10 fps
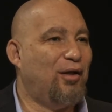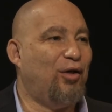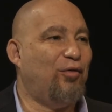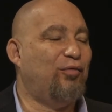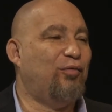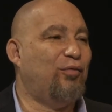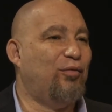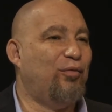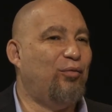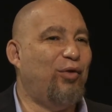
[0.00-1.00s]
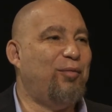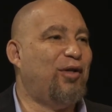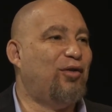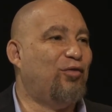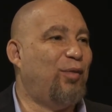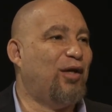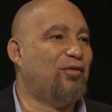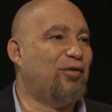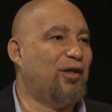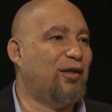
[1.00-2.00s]
Of women
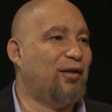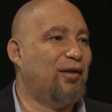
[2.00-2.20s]
especially.